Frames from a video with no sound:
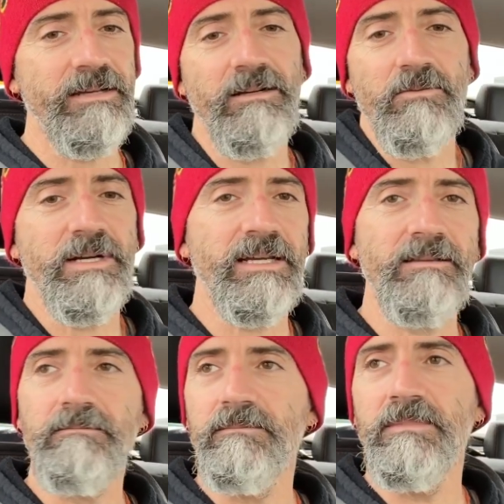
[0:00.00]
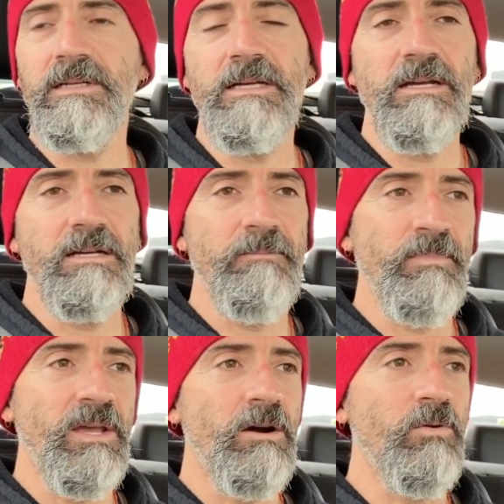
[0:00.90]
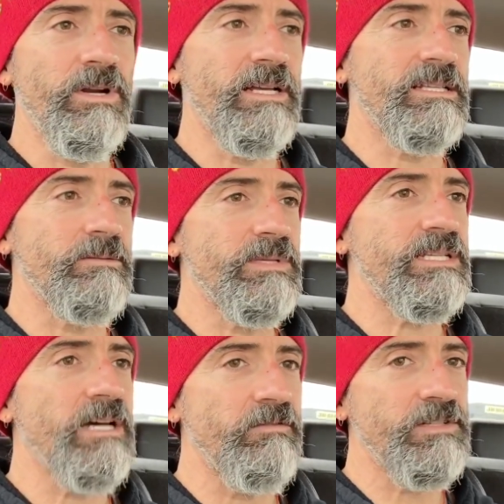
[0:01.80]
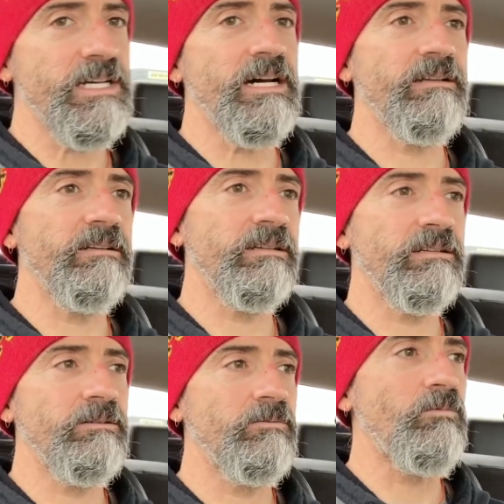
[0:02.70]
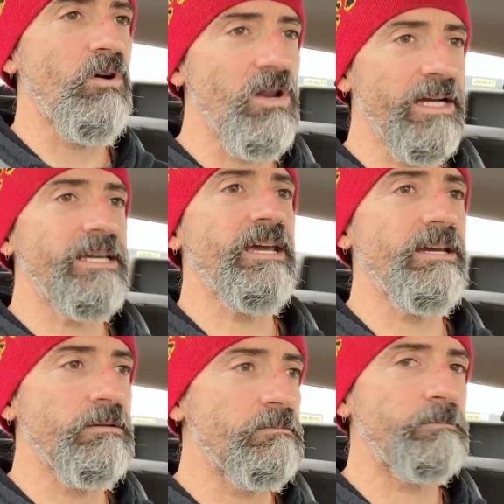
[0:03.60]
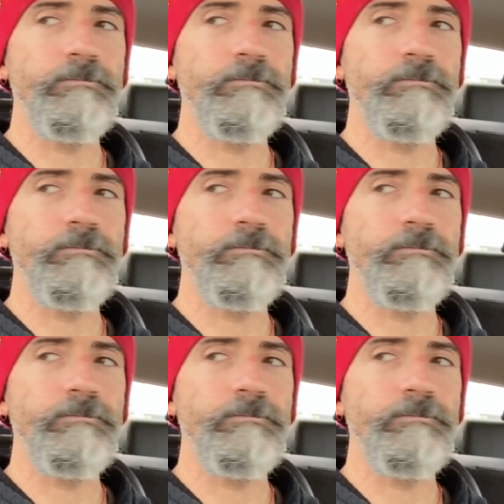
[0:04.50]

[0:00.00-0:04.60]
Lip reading: and I want to get some stuff done while I can.